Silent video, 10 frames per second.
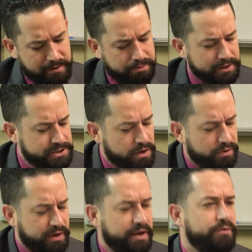please know
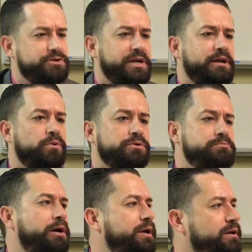that energy equals
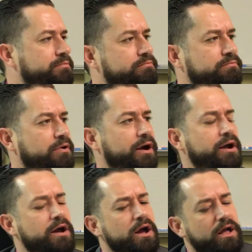money, right?